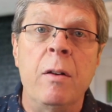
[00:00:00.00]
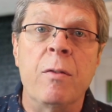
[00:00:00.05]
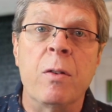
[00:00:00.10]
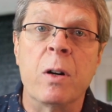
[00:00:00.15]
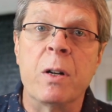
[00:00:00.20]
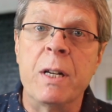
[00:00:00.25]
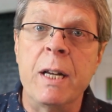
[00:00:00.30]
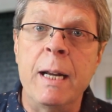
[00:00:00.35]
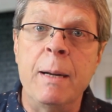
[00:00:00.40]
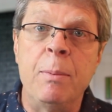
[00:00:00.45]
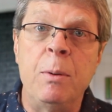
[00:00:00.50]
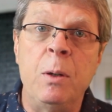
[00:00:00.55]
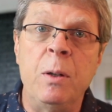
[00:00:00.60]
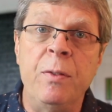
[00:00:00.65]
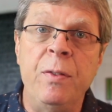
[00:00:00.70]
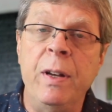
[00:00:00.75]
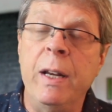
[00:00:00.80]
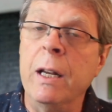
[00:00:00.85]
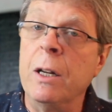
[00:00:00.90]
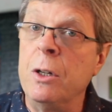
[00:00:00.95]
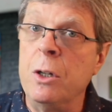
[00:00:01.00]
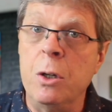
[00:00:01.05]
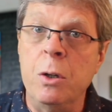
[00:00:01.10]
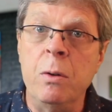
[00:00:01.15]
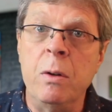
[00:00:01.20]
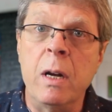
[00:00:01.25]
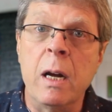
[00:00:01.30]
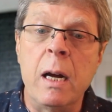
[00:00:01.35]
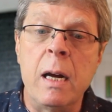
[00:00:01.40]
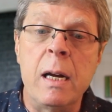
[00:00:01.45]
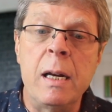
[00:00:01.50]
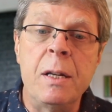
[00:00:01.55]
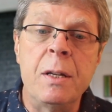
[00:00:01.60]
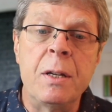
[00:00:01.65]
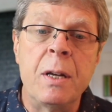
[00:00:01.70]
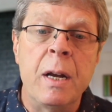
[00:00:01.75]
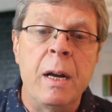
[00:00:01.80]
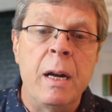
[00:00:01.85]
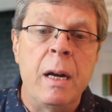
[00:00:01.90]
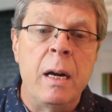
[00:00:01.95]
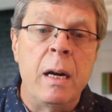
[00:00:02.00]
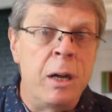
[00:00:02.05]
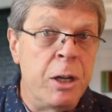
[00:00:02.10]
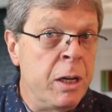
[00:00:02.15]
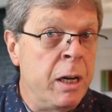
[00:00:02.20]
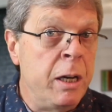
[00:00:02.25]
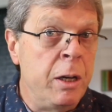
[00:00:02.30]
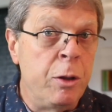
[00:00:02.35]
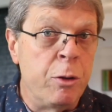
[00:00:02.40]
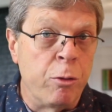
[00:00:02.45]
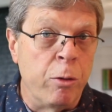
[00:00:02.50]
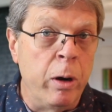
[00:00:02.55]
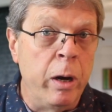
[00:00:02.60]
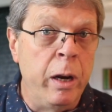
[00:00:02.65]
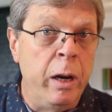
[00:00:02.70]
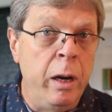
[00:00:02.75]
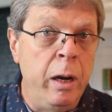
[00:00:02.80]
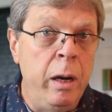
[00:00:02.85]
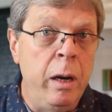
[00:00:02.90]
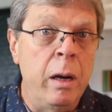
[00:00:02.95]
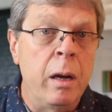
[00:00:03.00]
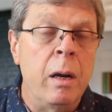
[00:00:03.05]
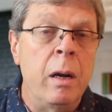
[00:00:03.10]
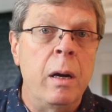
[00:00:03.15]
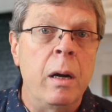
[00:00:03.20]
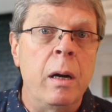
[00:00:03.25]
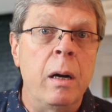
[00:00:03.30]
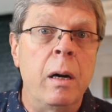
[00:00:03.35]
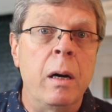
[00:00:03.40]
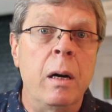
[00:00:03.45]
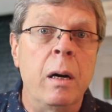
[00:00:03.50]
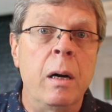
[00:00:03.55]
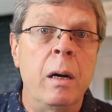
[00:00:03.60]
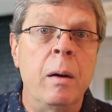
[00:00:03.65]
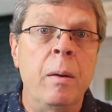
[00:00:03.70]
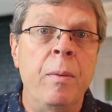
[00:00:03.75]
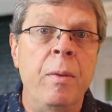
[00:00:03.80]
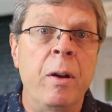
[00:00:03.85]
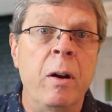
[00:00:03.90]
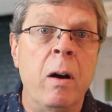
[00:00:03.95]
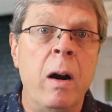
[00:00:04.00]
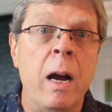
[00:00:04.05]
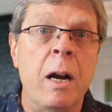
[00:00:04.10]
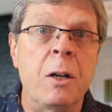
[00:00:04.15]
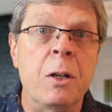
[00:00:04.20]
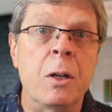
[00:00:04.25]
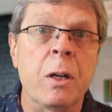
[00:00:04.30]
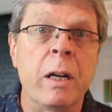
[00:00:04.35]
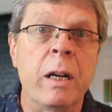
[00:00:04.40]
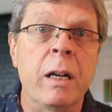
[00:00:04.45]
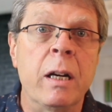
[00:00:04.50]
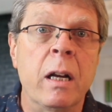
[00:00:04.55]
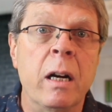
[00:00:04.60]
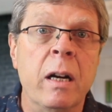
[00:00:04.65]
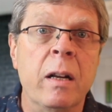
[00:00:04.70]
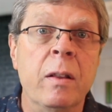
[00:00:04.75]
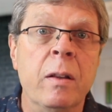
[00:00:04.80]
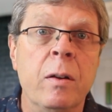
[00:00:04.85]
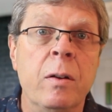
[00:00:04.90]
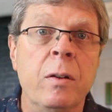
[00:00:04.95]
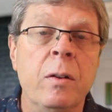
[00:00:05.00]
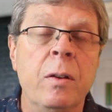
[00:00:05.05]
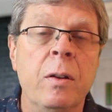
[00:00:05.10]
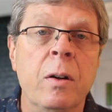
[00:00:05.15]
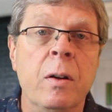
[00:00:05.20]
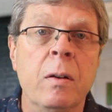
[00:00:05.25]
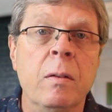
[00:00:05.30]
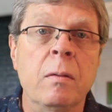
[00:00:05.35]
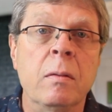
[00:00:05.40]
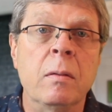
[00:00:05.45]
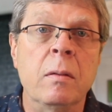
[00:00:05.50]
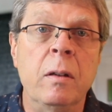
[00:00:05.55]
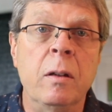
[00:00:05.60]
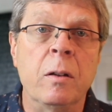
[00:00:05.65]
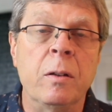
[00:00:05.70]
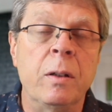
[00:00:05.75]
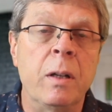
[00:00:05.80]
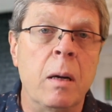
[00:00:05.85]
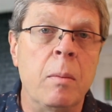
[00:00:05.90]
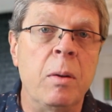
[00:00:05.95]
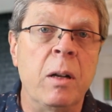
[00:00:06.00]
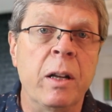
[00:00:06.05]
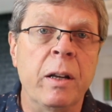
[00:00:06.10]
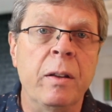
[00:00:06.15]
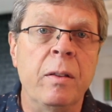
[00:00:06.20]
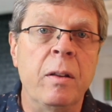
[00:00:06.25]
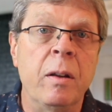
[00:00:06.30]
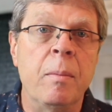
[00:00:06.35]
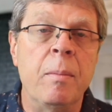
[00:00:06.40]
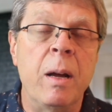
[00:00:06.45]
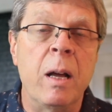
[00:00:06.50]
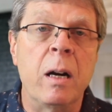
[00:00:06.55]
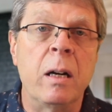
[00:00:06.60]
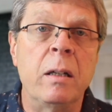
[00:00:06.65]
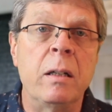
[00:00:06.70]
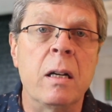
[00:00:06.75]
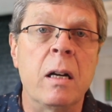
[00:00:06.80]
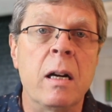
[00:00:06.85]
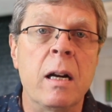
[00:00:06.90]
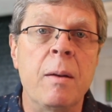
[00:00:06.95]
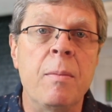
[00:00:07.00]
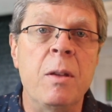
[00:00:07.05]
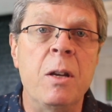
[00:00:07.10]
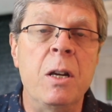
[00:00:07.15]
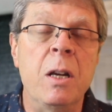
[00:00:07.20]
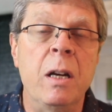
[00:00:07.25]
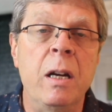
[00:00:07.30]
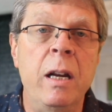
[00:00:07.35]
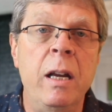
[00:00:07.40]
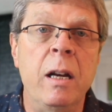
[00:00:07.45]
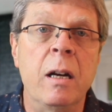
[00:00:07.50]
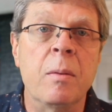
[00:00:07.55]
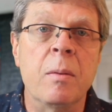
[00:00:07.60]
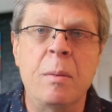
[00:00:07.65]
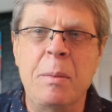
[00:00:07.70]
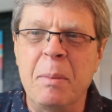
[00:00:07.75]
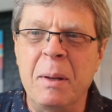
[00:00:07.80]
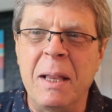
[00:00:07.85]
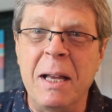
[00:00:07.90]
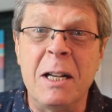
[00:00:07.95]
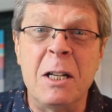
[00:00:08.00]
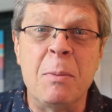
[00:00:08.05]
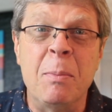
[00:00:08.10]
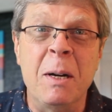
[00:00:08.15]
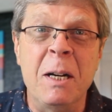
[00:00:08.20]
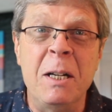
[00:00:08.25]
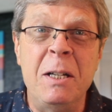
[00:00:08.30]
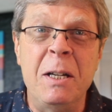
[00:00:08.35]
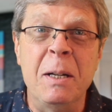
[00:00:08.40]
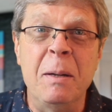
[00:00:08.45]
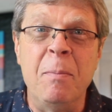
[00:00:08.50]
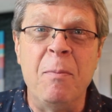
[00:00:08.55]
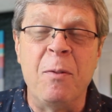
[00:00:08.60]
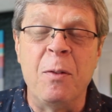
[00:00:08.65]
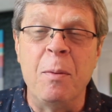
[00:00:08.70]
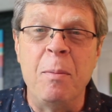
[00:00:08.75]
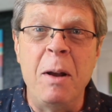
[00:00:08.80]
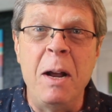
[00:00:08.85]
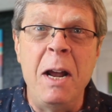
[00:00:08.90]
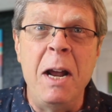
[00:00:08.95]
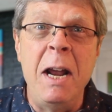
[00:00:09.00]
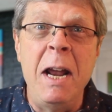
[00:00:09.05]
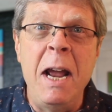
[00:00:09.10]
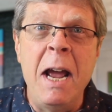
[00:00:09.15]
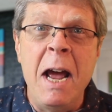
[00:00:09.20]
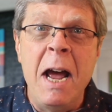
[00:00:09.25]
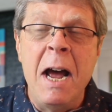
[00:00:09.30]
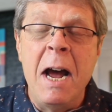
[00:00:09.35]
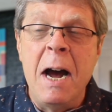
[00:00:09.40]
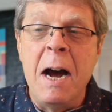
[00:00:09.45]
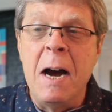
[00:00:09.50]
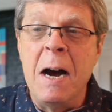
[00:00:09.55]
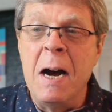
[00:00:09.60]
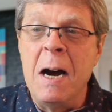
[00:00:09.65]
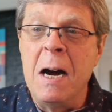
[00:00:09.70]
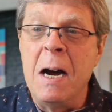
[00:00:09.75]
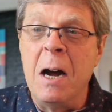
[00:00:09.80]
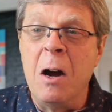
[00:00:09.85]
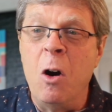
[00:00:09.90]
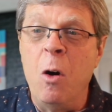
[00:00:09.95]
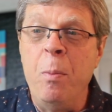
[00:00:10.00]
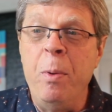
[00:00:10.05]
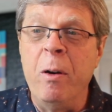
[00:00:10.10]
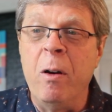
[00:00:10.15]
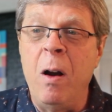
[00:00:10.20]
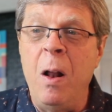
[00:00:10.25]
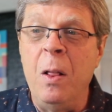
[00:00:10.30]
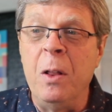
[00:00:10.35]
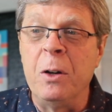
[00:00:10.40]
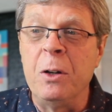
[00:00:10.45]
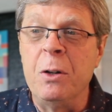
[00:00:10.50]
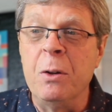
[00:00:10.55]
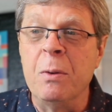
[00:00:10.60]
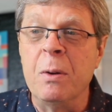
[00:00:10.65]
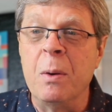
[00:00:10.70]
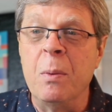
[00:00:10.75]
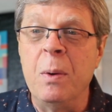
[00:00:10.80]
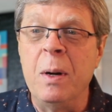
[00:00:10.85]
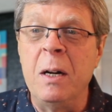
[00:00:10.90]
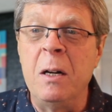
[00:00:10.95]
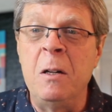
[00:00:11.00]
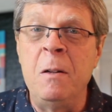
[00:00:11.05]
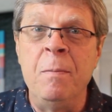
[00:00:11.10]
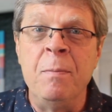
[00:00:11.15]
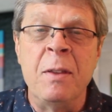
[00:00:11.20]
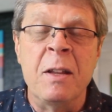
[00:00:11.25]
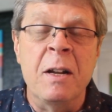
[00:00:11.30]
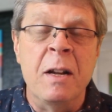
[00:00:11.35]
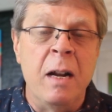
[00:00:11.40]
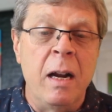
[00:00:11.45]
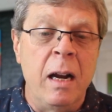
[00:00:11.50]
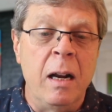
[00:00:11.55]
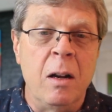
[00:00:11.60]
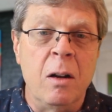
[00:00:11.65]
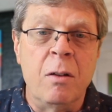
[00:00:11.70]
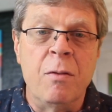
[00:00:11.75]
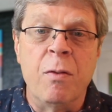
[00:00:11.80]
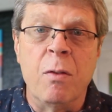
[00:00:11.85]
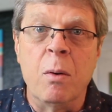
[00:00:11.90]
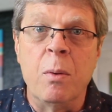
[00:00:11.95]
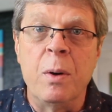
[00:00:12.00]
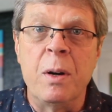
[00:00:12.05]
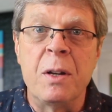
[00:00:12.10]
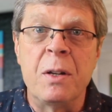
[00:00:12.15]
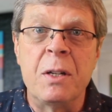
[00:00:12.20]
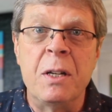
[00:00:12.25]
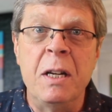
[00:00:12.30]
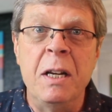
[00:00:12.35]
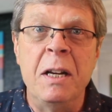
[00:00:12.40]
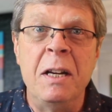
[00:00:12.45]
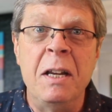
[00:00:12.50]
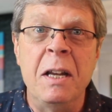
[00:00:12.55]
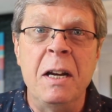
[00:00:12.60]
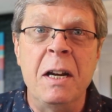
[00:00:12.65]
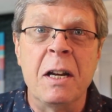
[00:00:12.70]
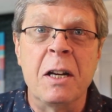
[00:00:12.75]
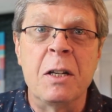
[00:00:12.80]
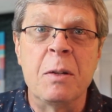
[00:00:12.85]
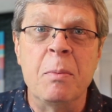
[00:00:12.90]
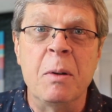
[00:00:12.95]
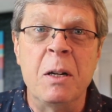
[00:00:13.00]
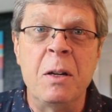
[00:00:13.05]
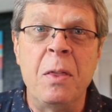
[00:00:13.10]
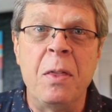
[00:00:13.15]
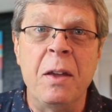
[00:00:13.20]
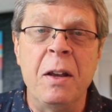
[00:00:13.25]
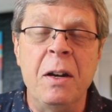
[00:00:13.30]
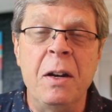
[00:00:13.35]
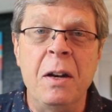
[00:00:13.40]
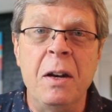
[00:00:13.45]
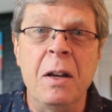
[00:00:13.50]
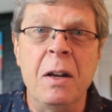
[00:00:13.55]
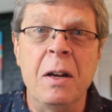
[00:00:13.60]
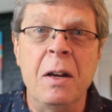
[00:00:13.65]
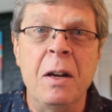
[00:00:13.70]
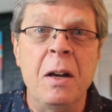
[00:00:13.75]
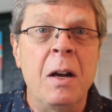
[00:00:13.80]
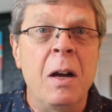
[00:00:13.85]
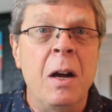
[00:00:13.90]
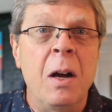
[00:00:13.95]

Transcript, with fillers: For example, if you get two guys, you need three. Uh, they're actually cutting their, their you're doubling the amount of time that you need them. But that's my tip for May. Uh, I uh, hope you're all doing well. I look forward to seeing you next month. And uh,